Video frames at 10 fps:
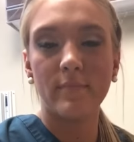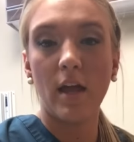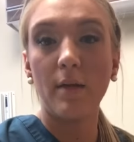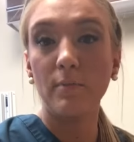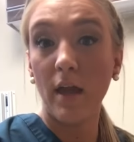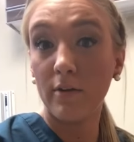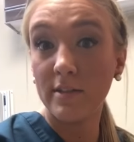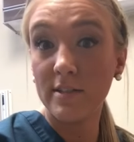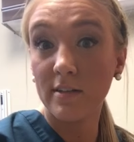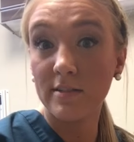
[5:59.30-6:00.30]
I'm counting
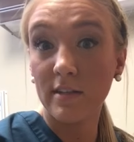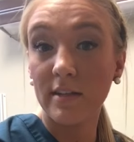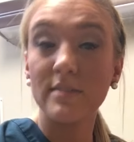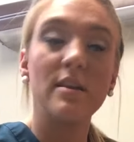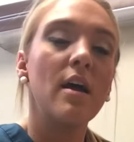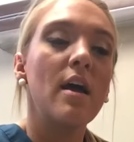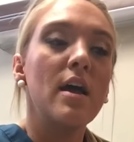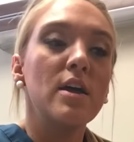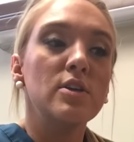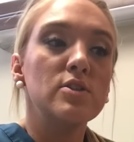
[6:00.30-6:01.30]
Celsius.
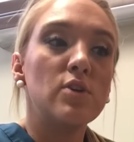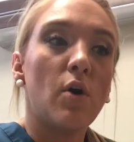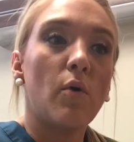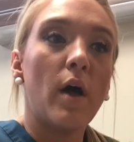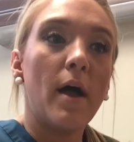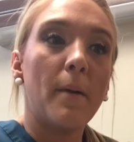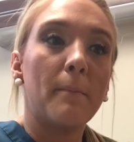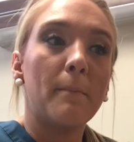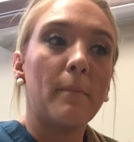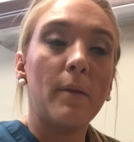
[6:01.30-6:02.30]
So
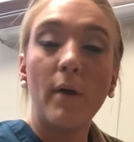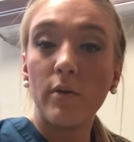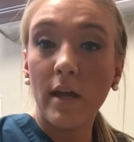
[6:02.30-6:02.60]
about